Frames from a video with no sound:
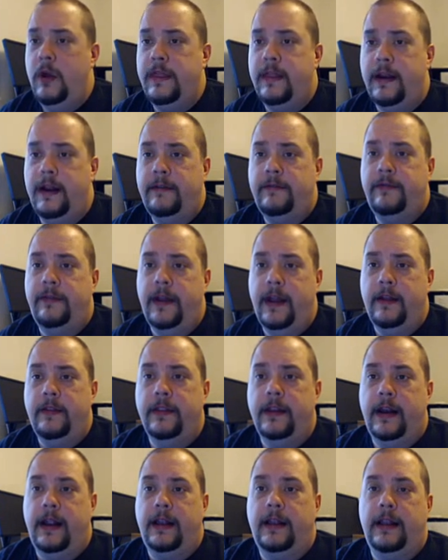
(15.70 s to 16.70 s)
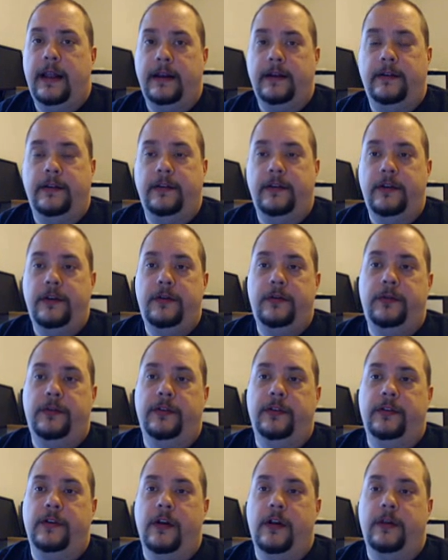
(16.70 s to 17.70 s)
One that I've found that I like to
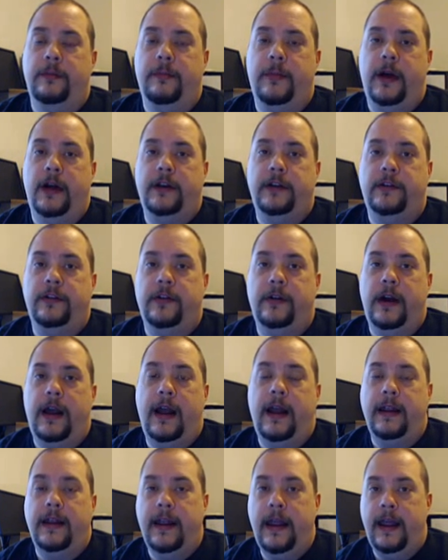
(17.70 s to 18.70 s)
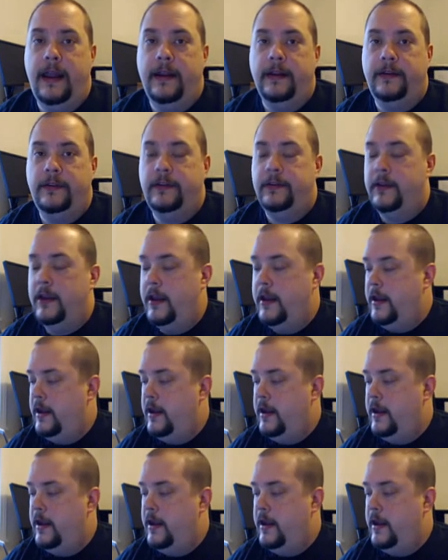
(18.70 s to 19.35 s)
use is called monitorix,